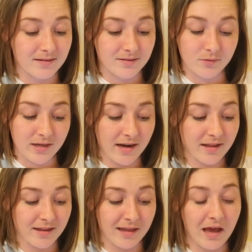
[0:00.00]
So
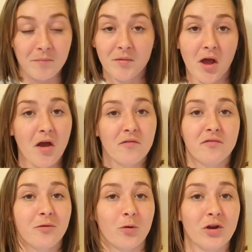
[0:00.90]
technically, I'm
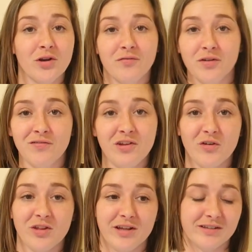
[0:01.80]
40 to 50
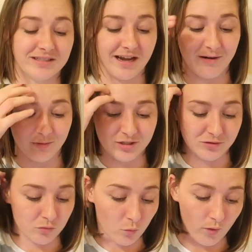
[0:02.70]
on the inside, which
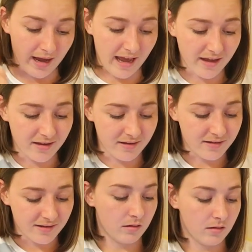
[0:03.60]
is whack.
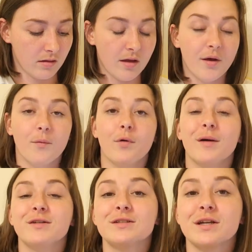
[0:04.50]
Well,
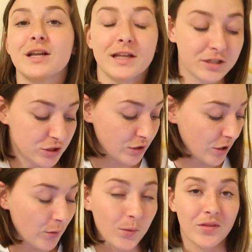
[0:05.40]
I'm just going to let you
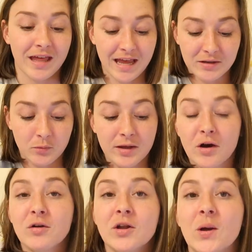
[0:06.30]
know that we
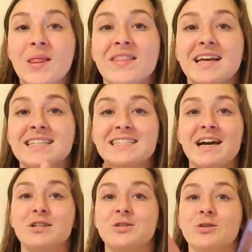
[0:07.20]
all know that that's
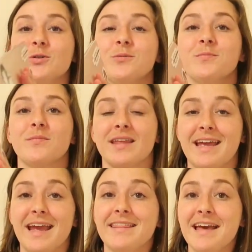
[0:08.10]
not true.
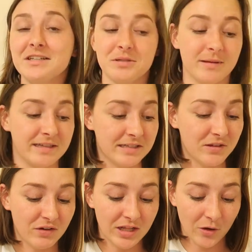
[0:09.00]
And that should be the end of
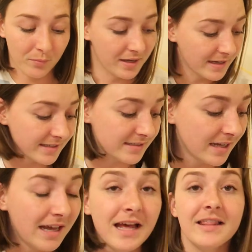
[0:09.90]
the video because
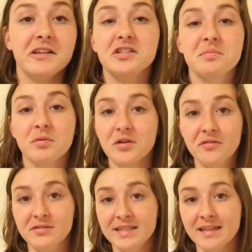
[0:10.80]
that just
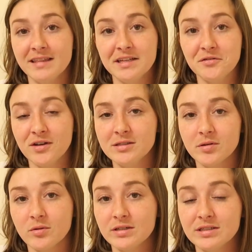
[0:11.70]
proves that these
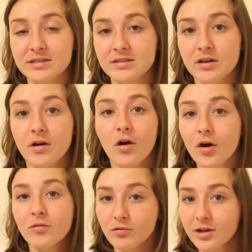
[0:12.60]
Facebook quizzes
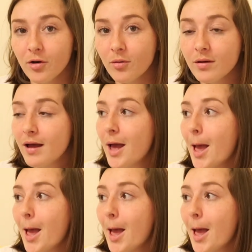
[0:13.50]
aren't real.